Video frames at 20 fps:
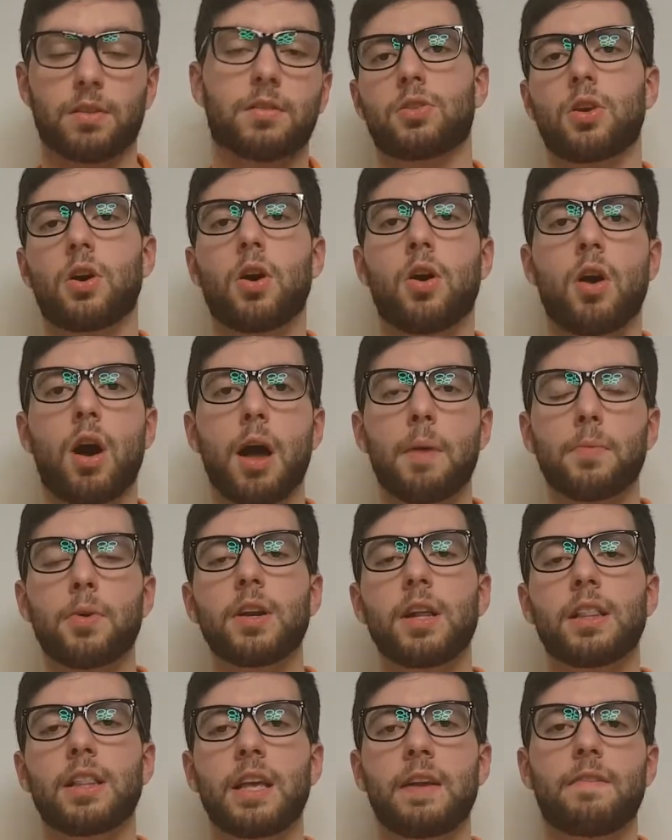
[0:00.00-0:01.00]
So I'm
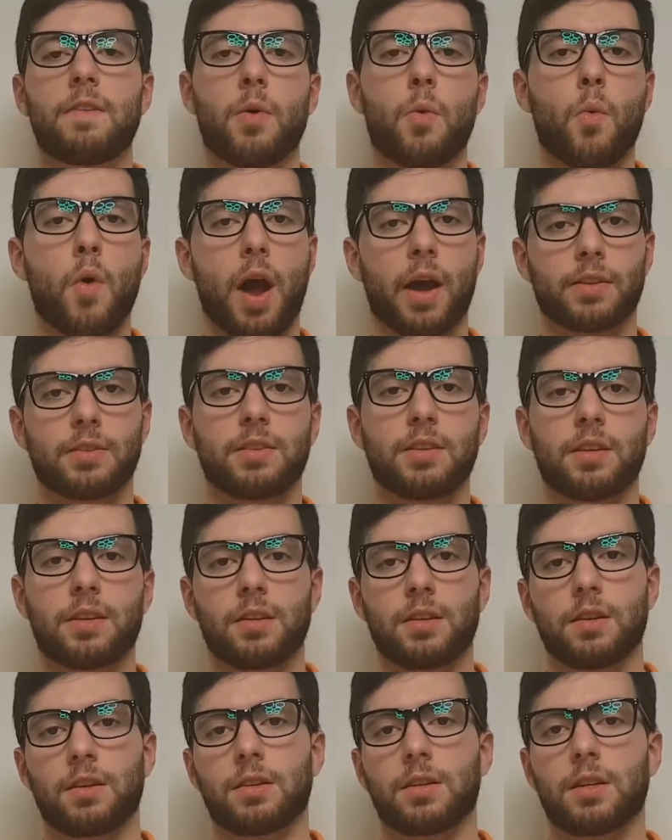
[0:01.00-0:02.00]
gonna leave
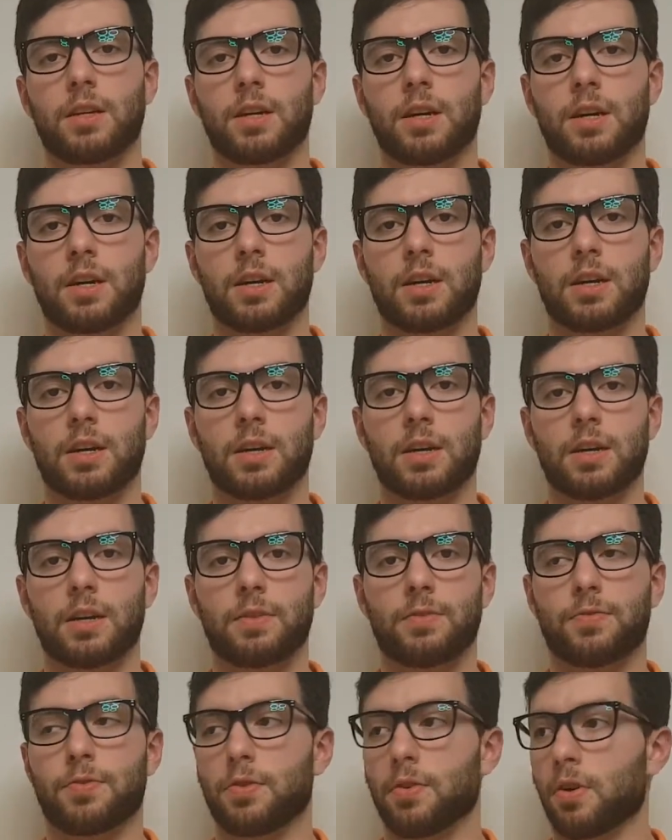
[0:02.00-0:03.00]
waxing
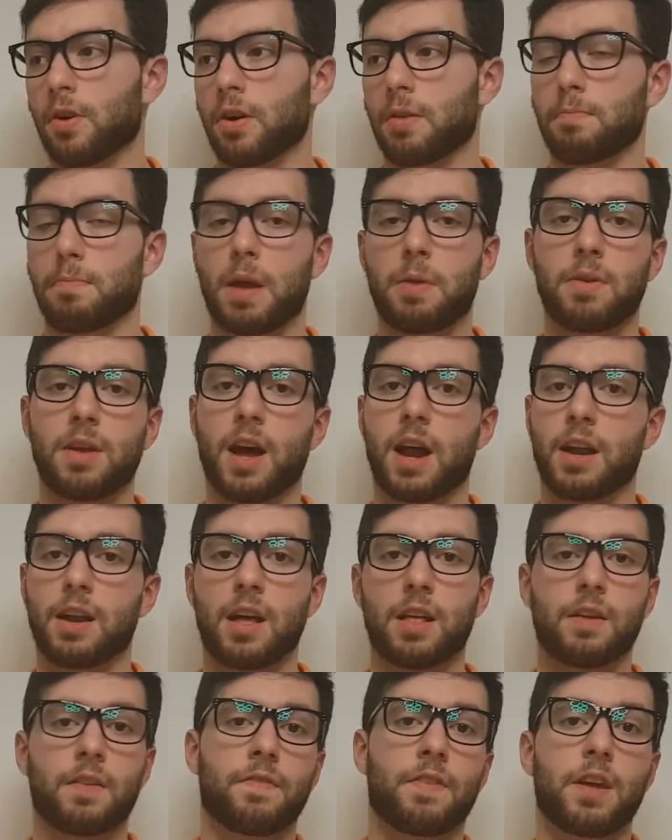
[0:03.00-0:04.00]
for maybe
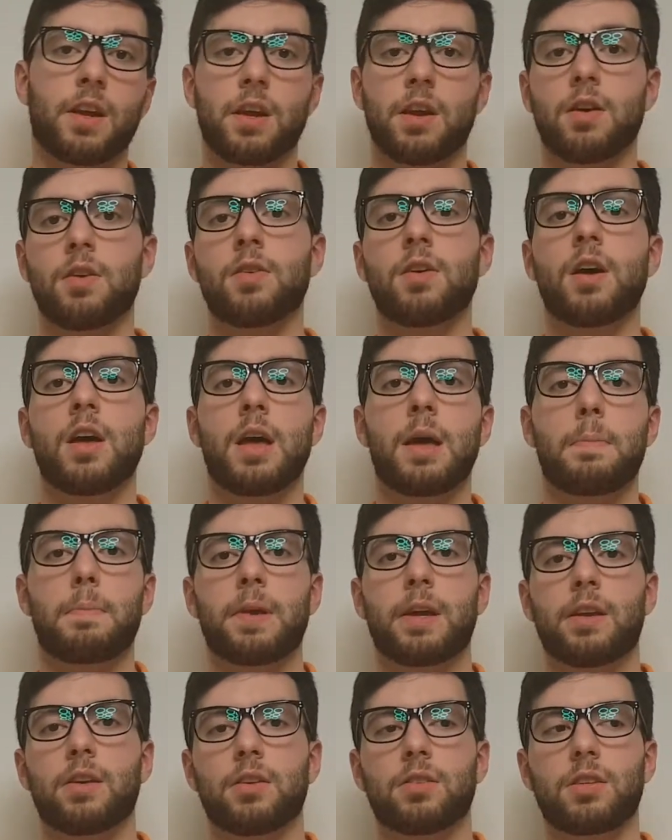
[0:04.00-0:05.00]
another video,
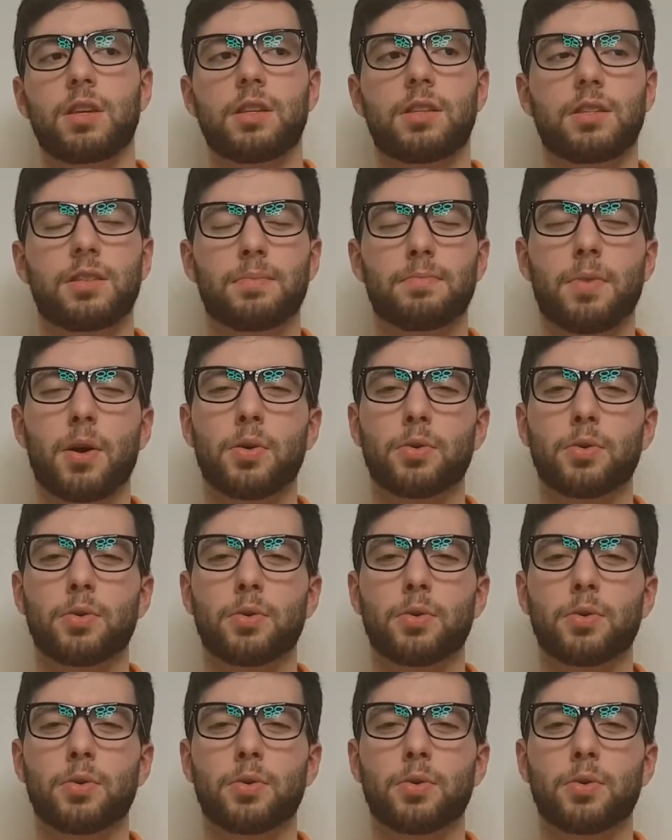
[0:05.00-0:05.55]
because it's